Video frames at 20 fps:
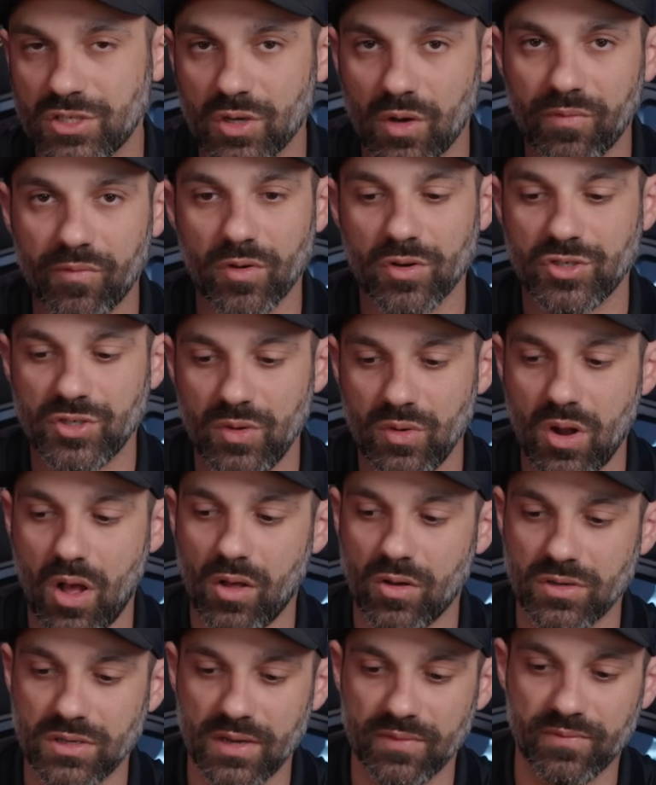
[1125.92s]
So for a
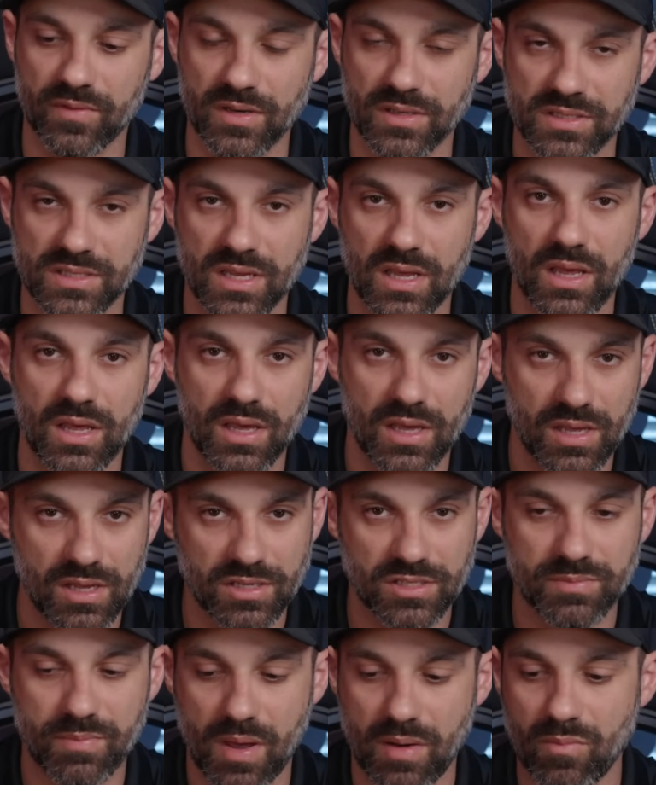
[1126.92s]
$2 difference,
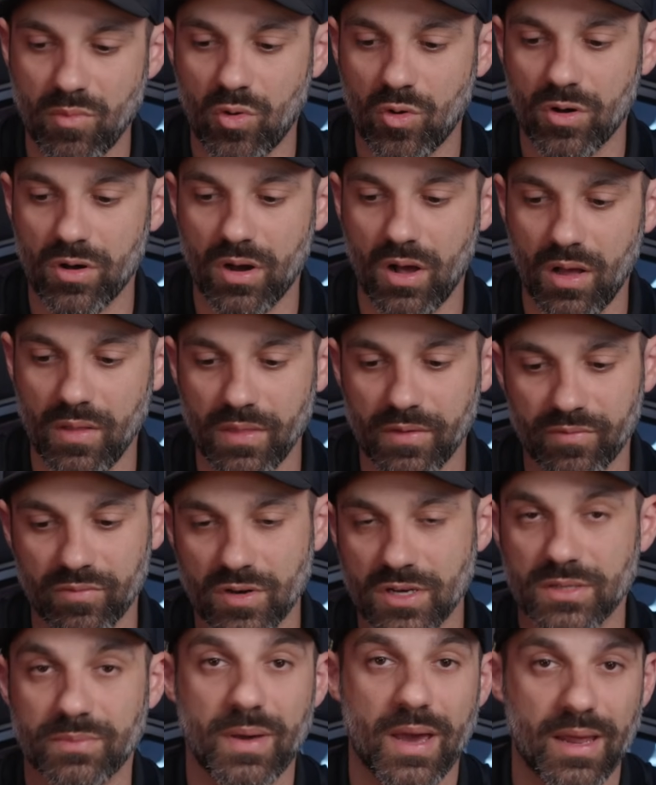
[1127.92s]
spend more on the
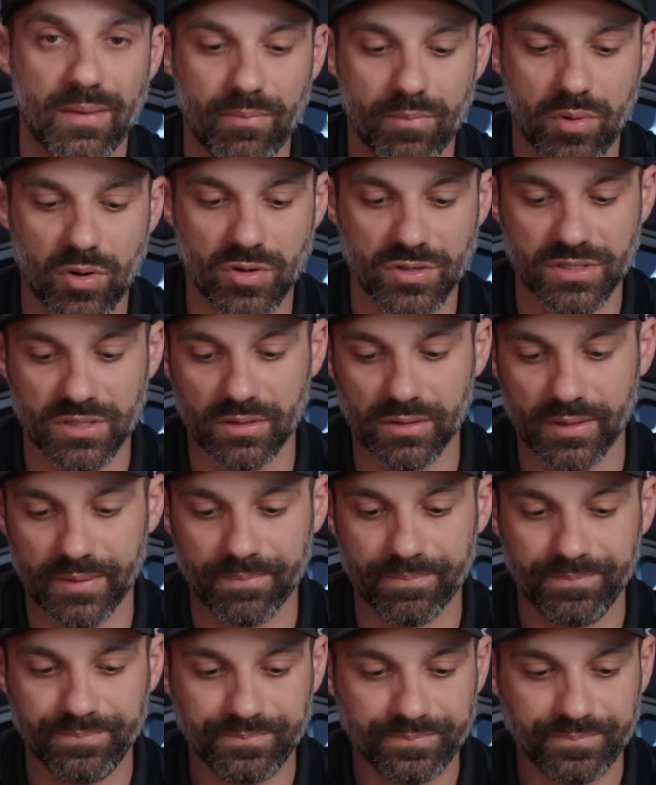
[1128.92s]
Freeze Pad personally.